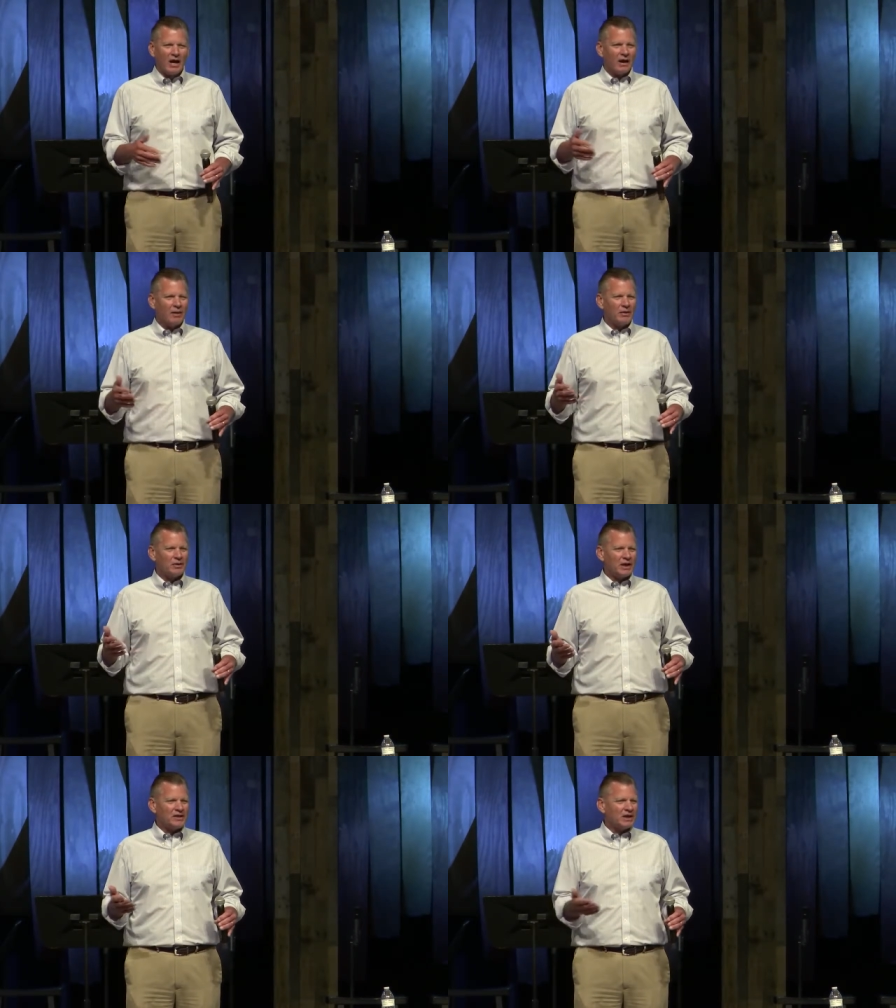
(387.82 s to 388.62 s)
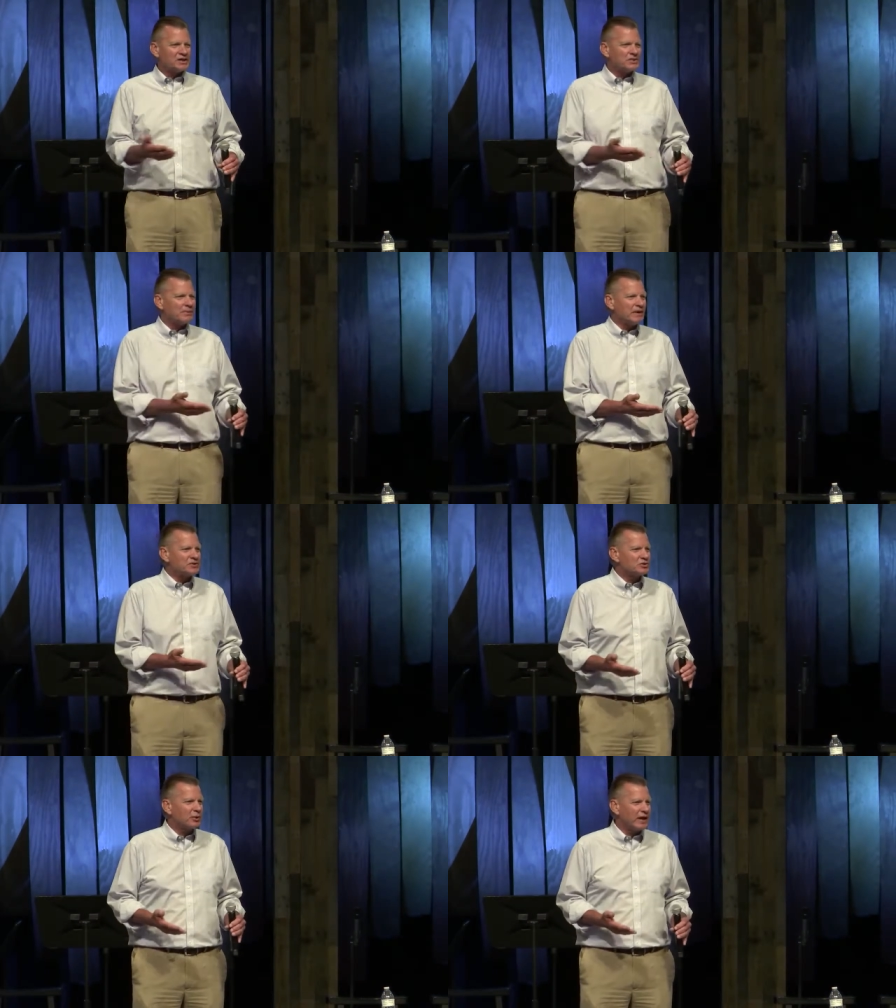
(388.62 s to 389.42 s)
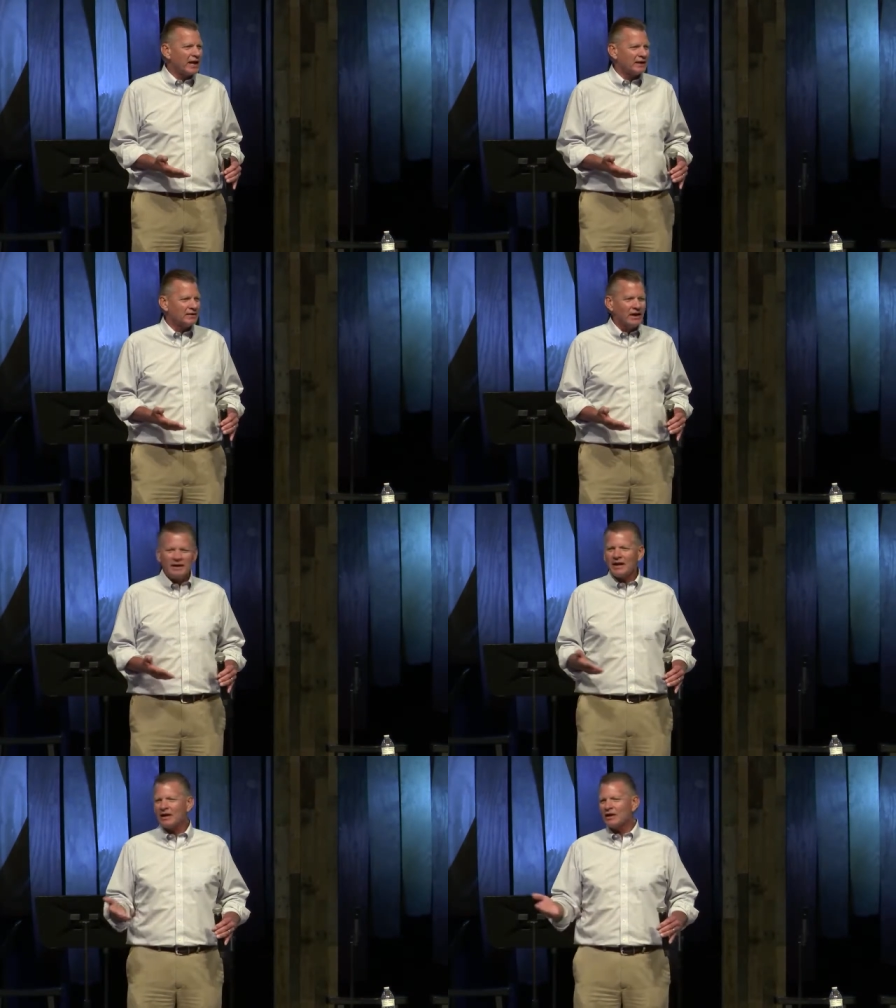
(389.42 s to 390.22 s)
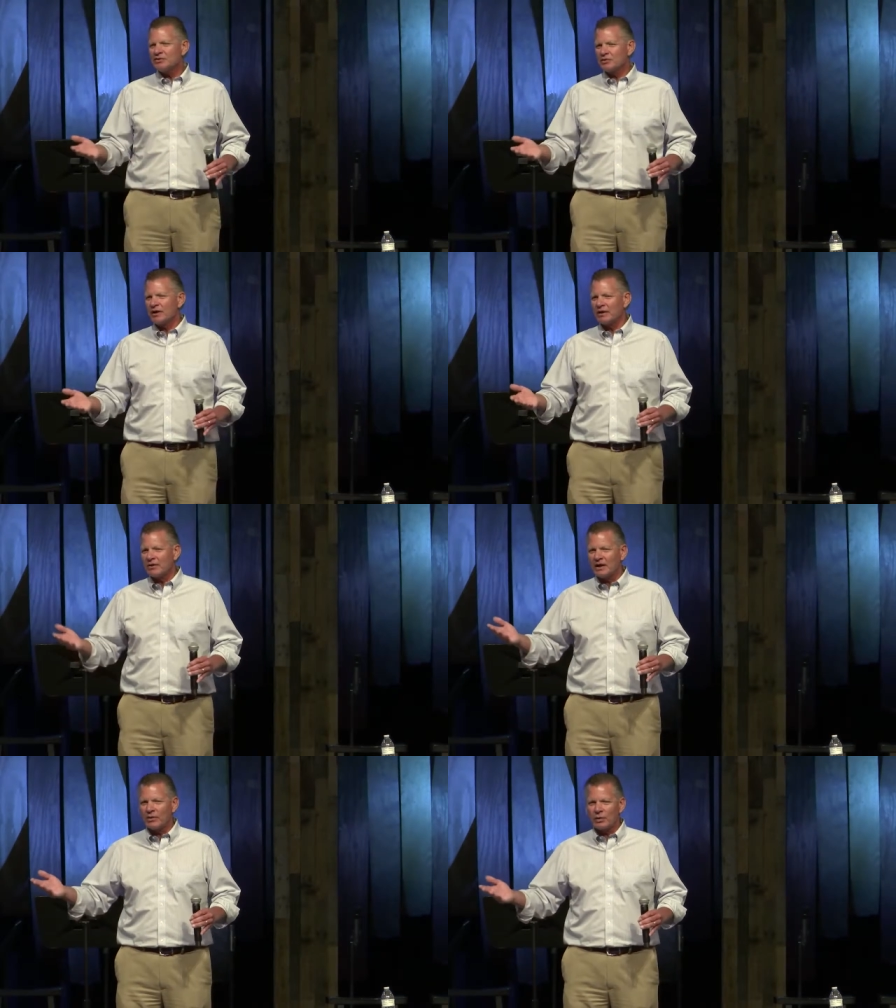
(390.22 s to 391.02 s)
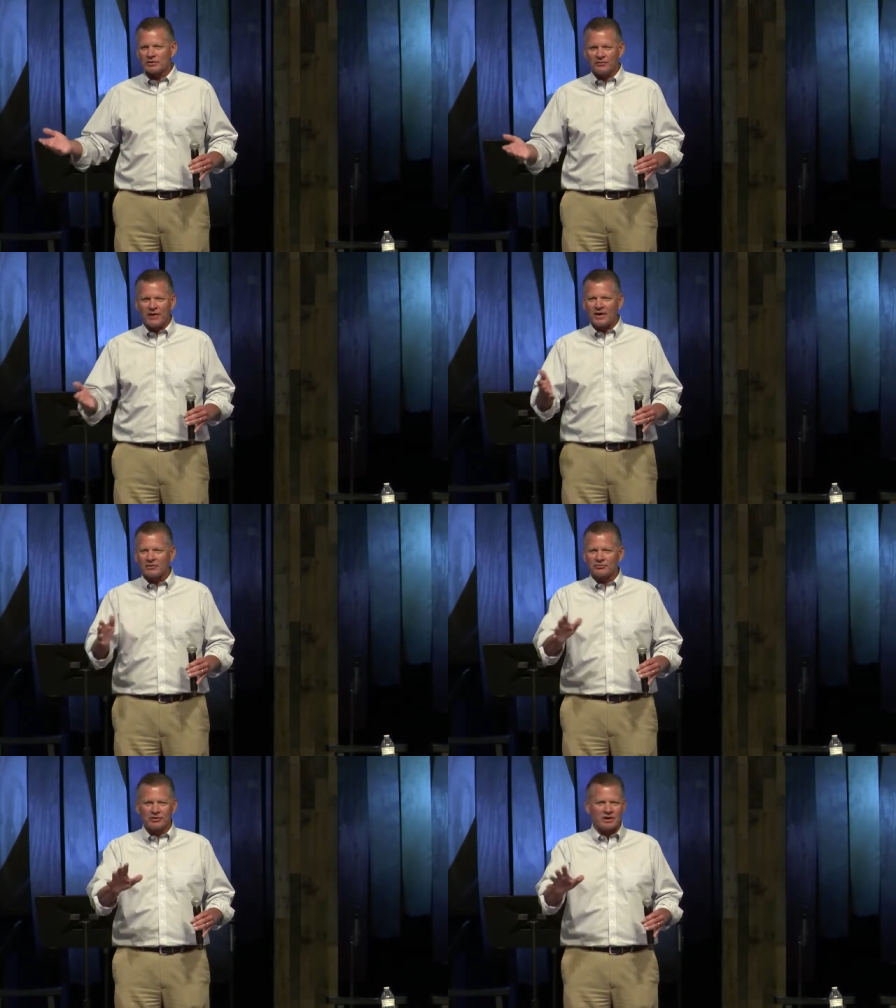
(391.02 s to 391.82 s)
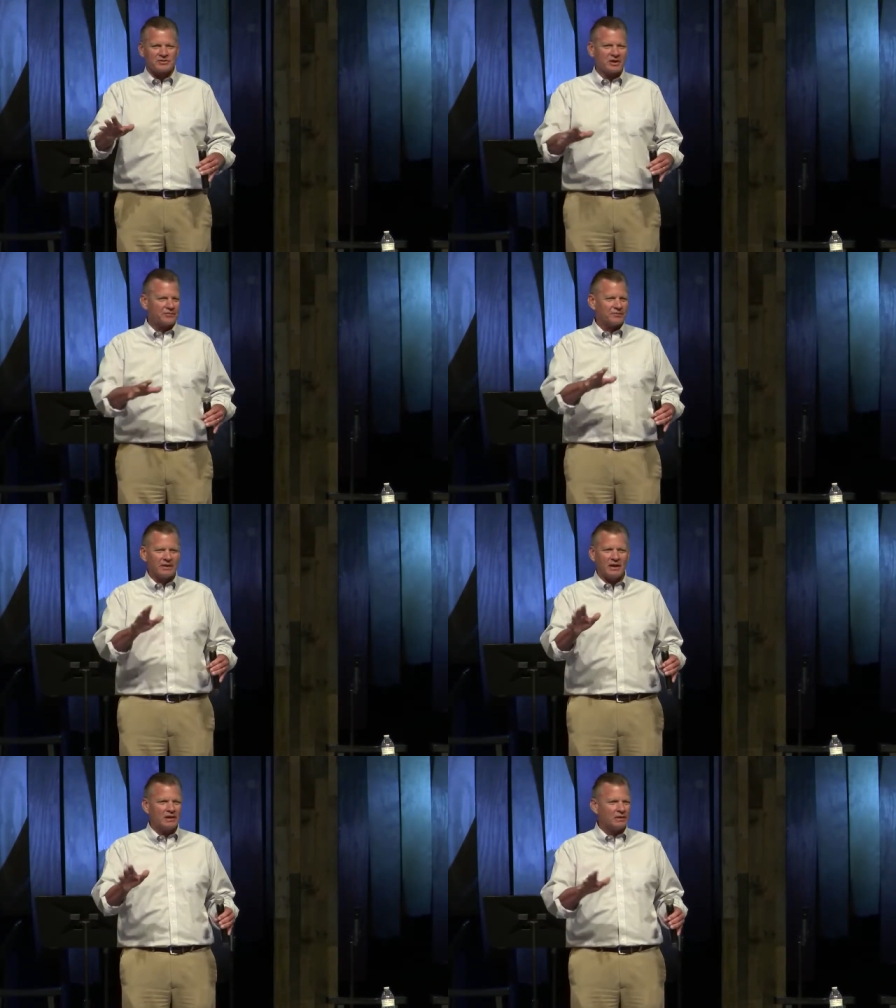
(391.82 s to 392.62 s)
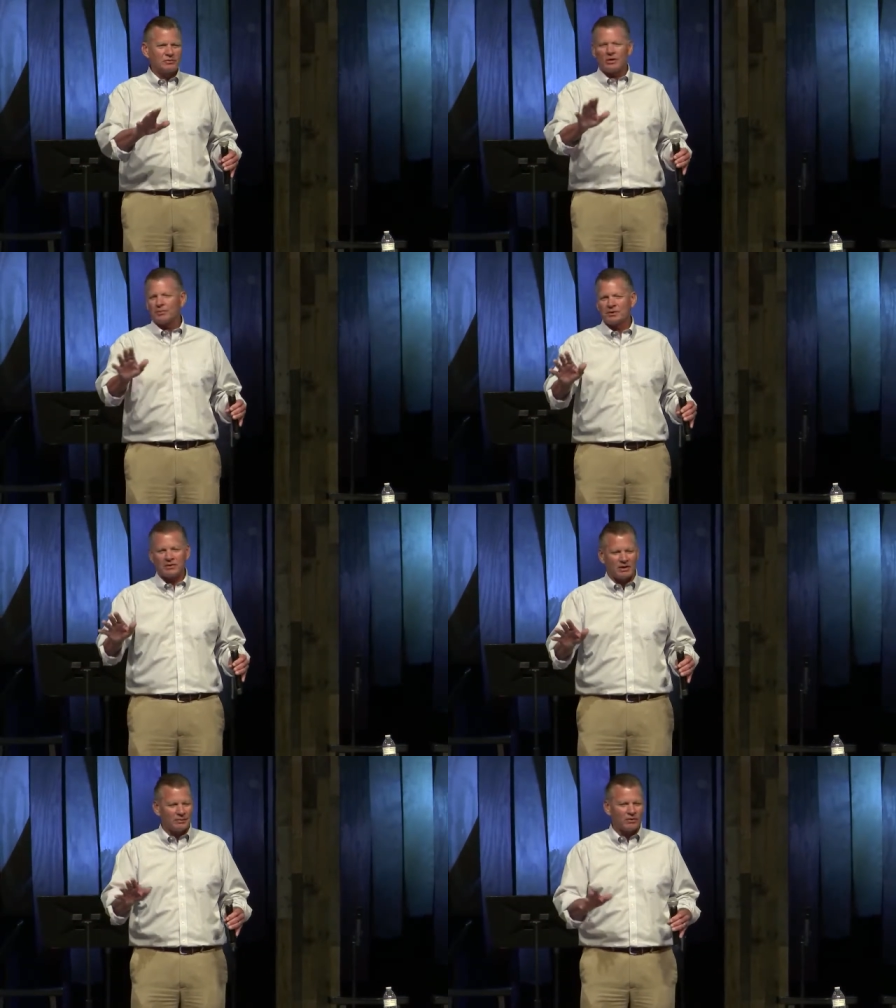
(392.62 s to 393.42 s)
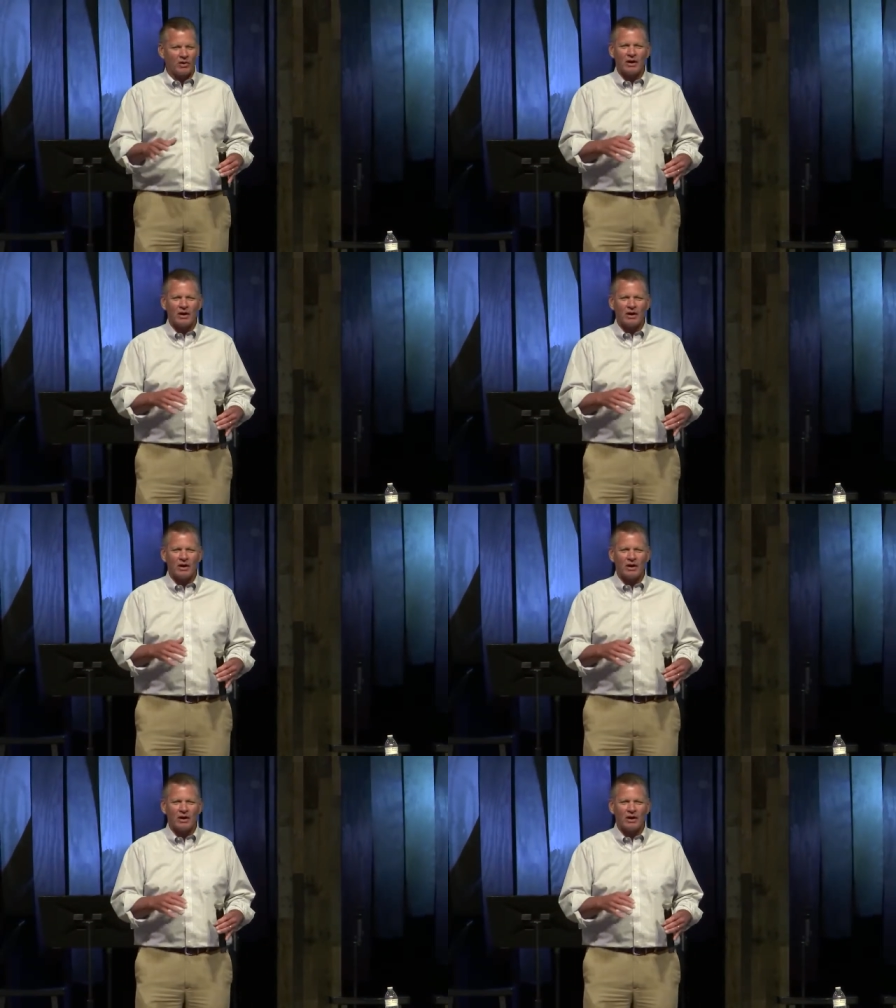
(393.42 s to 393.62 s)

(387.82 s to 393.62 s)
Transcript: And it's a means to an end. Yeah, it's great. Okay, you work the finals and all that stuff. And don't get me wrong.